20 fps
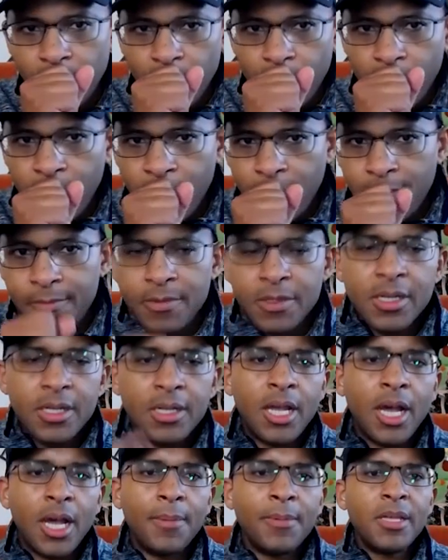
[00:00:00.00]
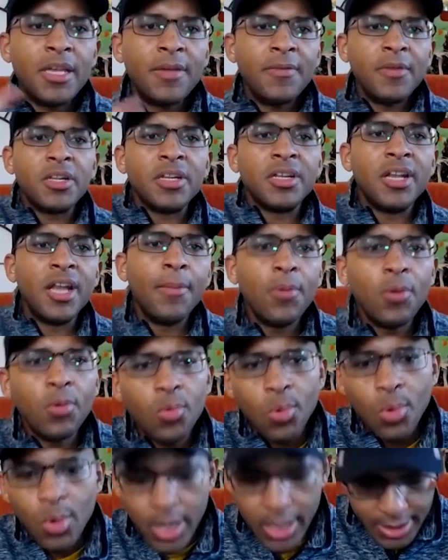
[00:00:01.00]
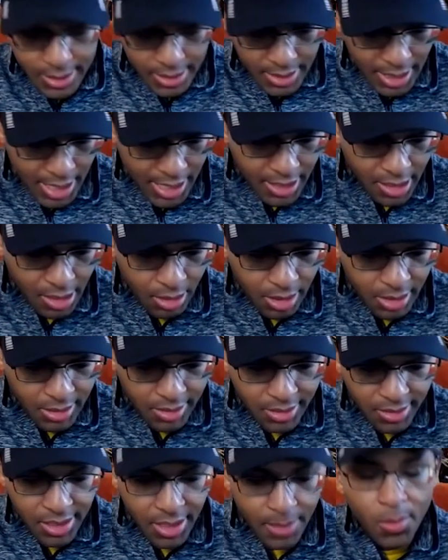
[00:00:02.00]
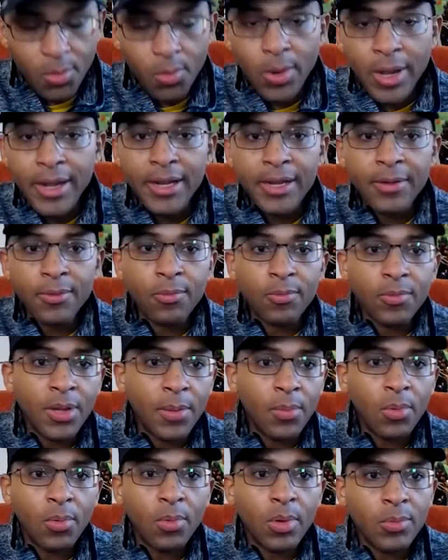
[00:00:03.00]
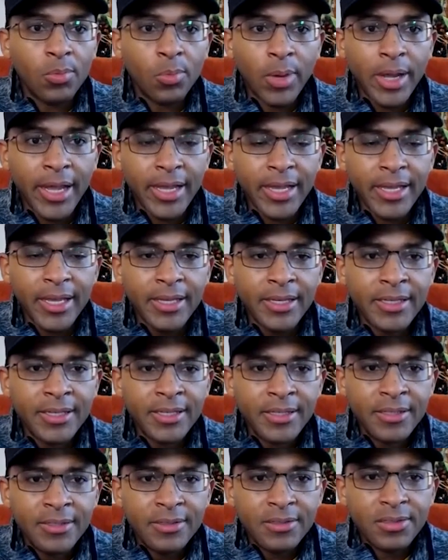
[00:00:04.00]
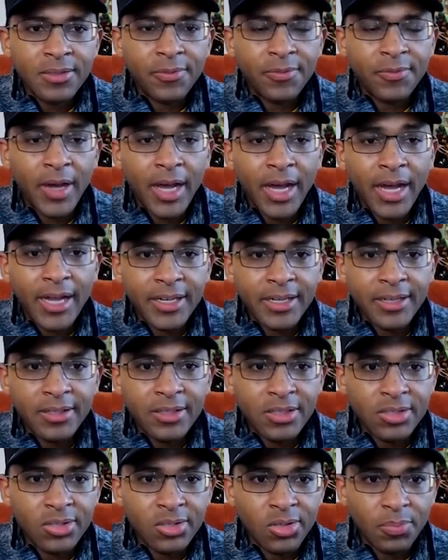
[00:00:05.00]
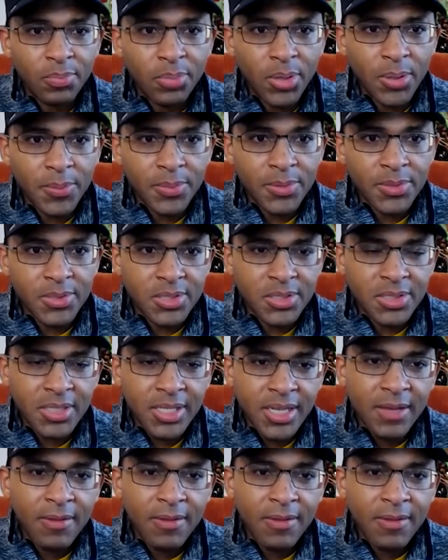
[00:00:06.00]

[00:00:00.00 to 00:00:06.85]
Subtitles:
I'm going to give you the number one, I call it the number one way to find your purpose